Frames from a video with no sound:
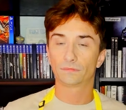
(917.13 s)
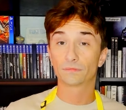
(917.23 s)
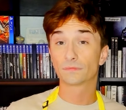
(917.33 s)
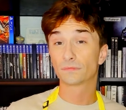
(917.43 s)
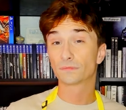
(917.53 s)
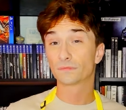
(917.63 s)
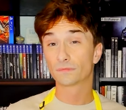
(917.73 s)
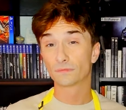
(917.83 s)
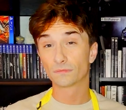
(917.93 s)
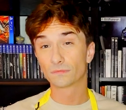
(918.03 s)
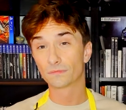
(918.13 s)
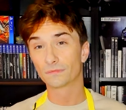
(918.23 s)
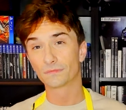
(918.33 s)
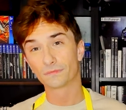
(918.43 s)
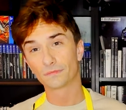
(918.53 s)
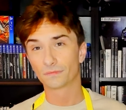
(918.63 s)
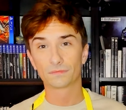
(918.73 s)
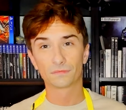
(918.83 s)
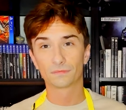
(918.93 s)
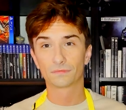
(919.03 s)

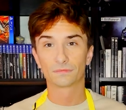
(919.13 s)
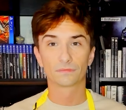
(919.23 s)
(silence)